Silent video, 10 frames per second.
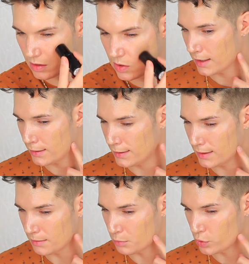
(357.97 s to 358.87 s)
Kind of
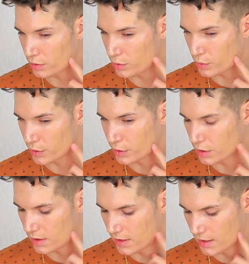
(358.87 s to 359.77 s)
leaning more
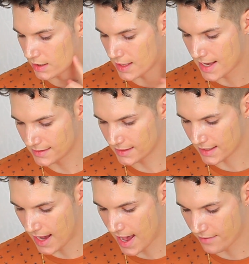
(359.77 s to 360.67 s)
towards the
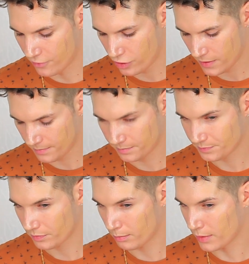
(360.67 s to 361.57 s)
Classic Ivory
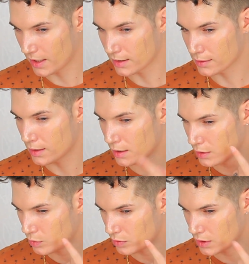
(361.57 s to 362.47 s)
because
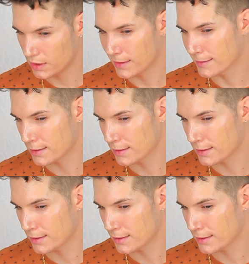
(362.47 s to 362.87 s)
this one is